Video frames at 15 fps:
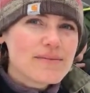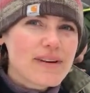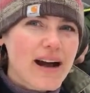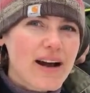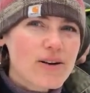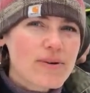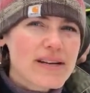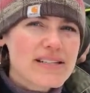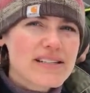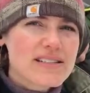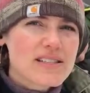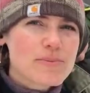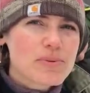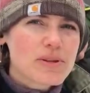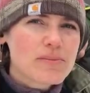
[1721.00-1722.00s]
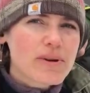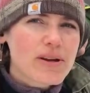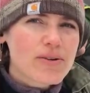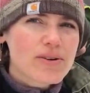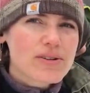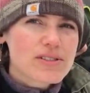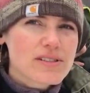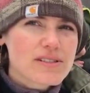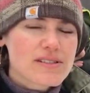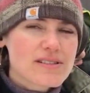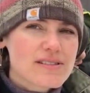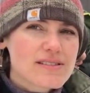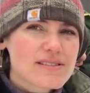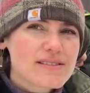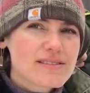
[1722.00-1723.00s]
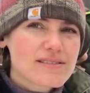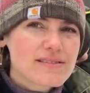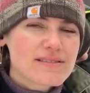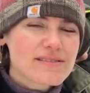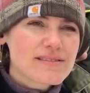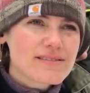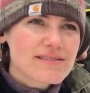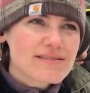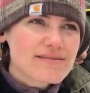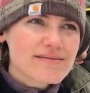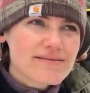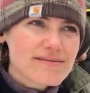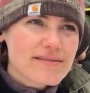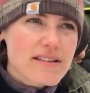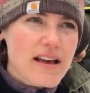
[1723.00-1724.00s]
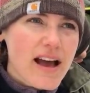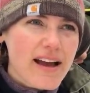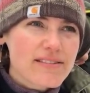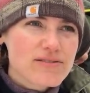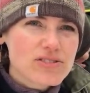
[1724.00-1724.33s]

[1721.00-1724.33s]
How do I discipline my horses? I